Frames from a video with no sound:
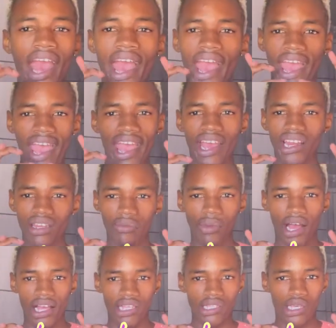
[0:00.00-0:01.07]
any
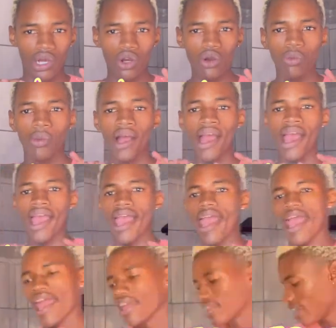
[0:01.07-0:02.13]
bar soap,
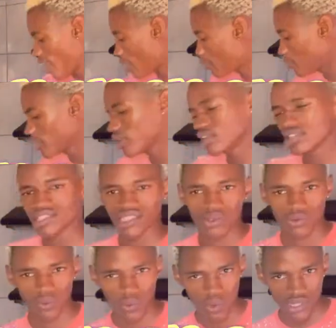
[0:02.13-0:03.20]
and I put it
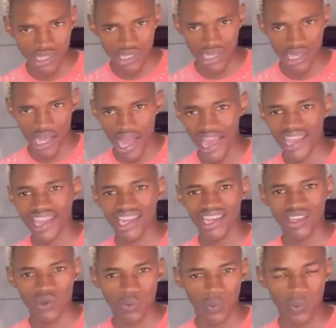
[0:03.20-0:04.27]
in water. I get
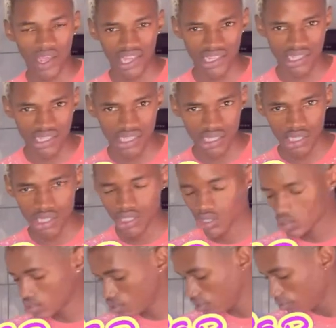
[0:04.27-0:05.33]
it wet. You see?